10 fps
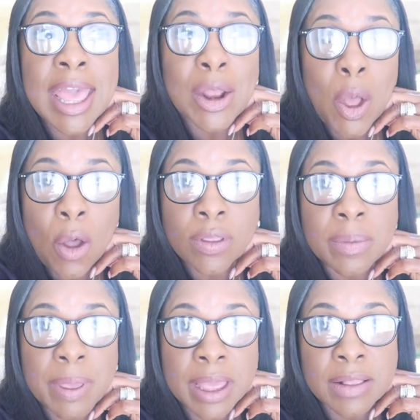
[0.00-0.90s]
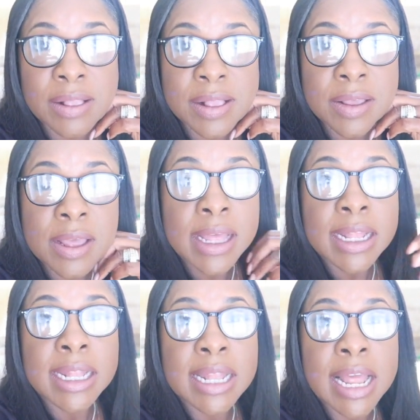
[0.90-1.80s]
It all depends.
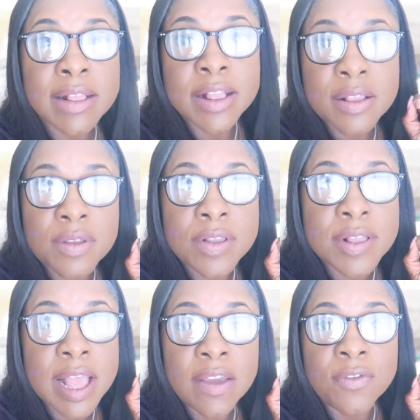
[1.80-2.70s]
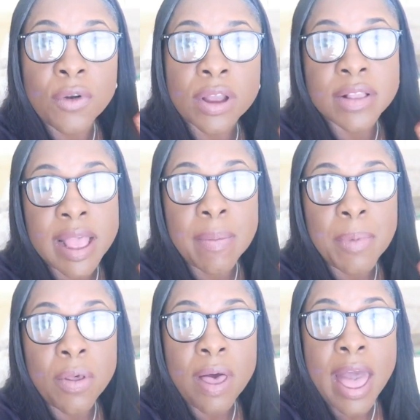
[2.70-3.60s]
Let's say, for
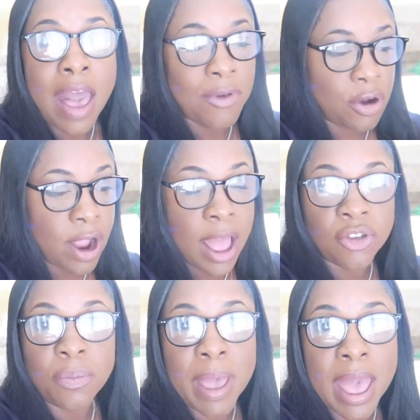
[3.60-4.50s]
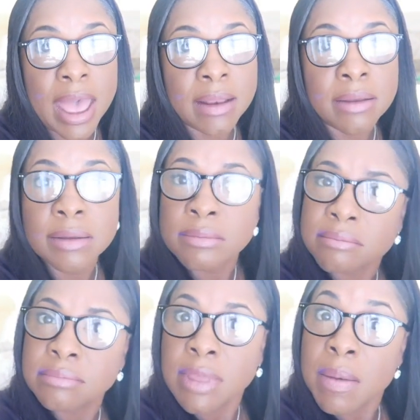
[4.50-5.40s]
example, I have a crash pad
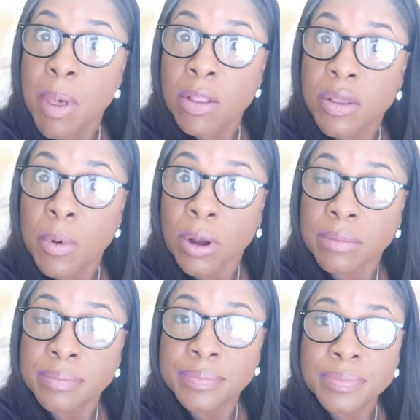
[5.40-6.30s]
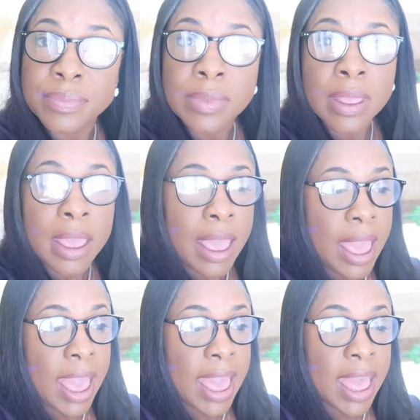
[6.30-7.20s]
in Baltimore
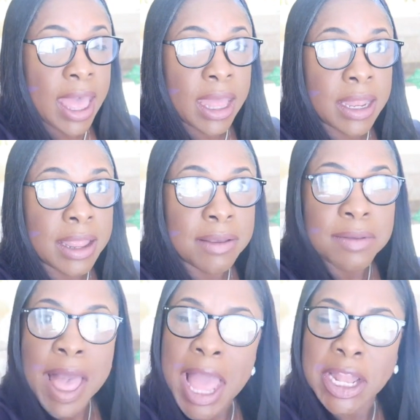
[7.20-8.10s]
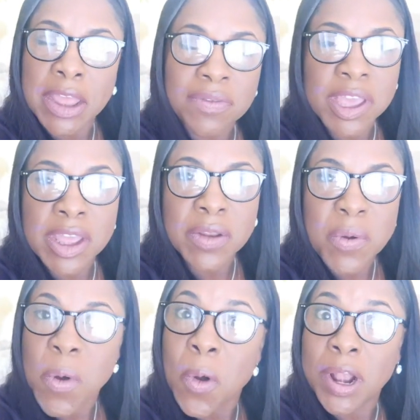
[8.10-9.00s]
and I live in
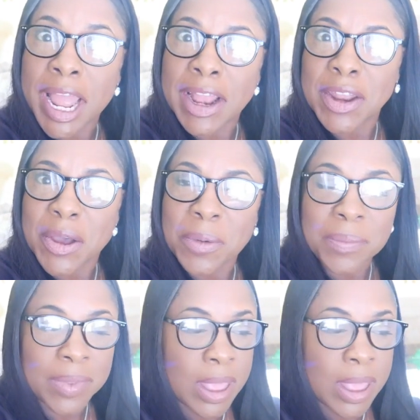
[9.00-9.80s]
Orlando.